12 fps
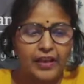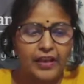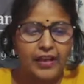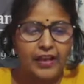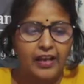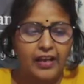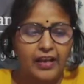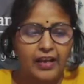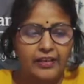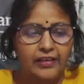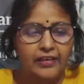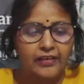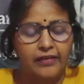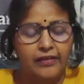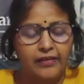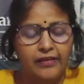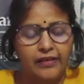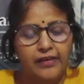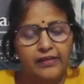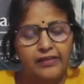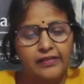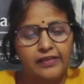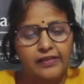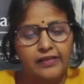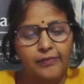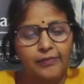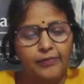And then some